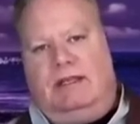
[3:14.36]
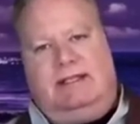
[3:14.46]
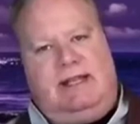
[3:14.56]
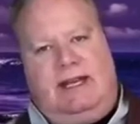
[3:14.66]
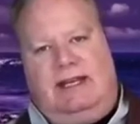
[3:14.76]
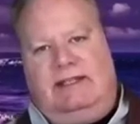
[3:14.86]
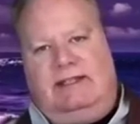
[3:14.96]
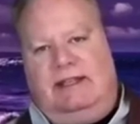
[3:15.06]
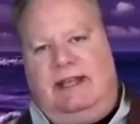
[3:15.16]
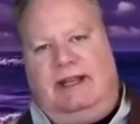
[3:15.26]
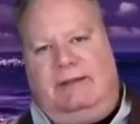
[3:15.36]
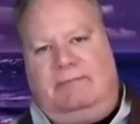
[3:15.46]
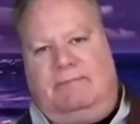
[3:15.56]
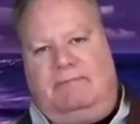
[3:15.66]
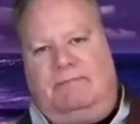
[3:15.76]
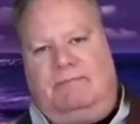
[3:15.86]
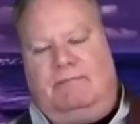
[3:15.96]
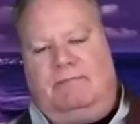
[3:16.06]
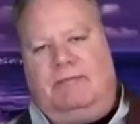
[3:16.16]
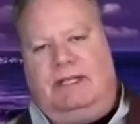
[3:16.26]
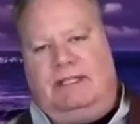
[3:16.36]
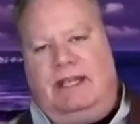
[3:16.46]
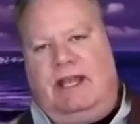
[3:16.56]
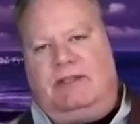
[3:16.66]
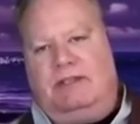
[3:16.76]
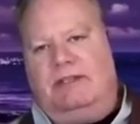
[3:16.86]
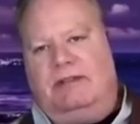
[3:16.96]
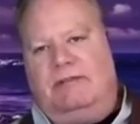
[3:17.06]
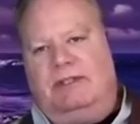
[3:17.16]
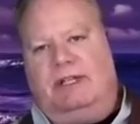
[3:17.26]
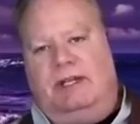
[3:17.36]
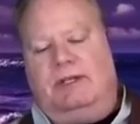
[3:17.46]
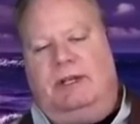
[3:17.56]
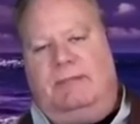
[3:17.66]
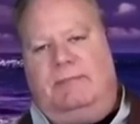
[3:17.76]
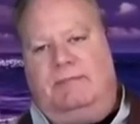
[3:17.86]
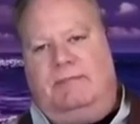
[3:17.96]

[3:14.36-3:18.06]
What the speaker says: That's not an easy thing, but it's the essence of his teaching.